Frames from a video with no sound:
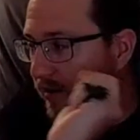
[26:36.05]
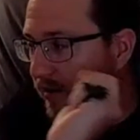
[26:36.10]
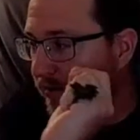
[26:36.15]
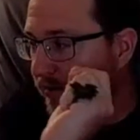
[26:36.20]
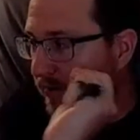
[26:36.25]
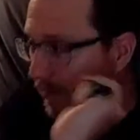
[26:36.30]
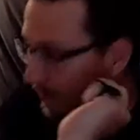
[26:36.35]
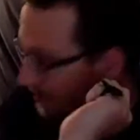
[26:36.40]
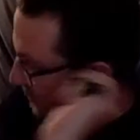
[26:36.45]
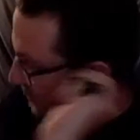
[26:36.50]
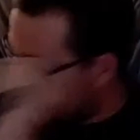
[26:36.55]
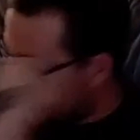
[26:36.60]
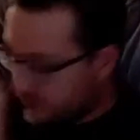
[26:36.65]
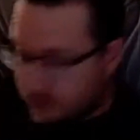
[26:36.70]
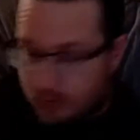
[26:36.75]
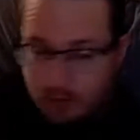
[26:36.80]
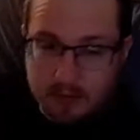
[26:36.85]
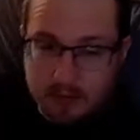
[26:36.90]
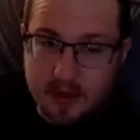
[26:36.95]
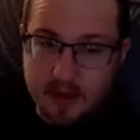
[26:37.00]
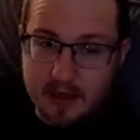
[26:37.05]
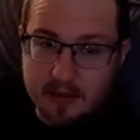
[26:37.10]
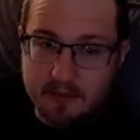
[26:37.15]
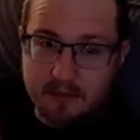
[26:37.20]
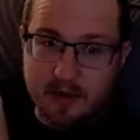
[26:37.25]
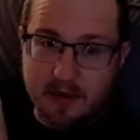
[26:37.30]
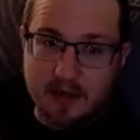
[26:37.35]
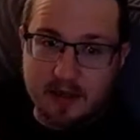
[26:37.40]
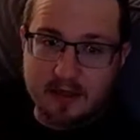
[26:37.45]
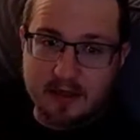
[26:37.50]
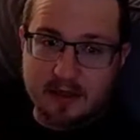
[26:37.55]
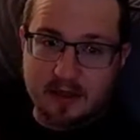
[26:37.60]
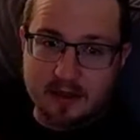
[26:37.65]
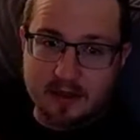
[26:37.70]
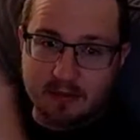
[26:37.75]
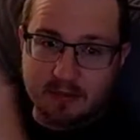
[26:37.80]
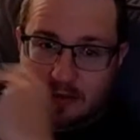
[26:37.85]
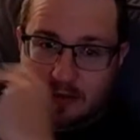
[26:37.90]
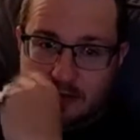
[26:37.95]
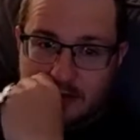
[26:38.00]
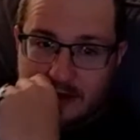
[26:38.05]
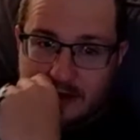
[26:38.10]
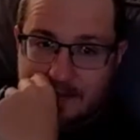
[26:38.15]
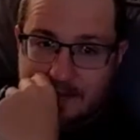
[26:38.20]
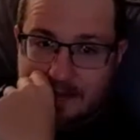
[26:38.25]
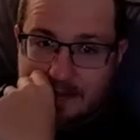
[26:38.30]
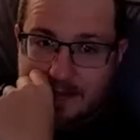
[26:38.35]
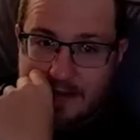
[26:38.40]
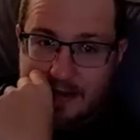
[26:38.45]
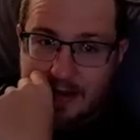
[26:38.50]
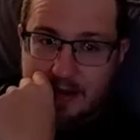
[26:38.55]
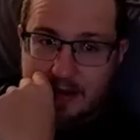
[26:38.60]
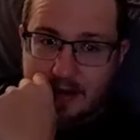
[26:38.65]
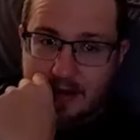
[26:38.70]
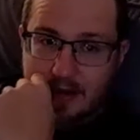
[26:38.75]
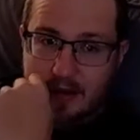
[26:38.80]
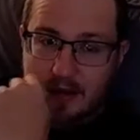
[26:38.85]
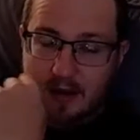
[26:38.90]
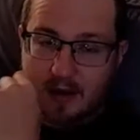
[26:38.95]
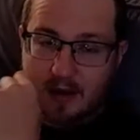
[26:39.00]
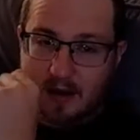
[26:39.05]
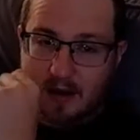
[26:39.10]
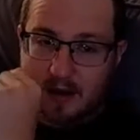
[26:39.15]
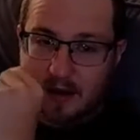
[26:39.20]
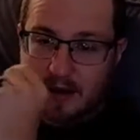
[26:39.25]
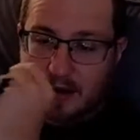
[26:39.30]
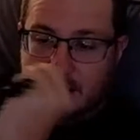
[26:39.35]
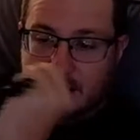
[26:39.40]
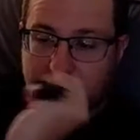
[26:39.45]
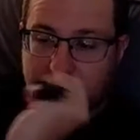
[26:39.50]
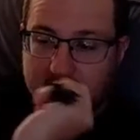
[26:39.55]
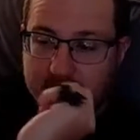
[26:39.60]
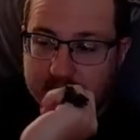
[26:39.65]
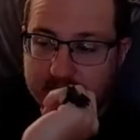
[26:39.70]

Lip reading: Much more money put into this movie. Not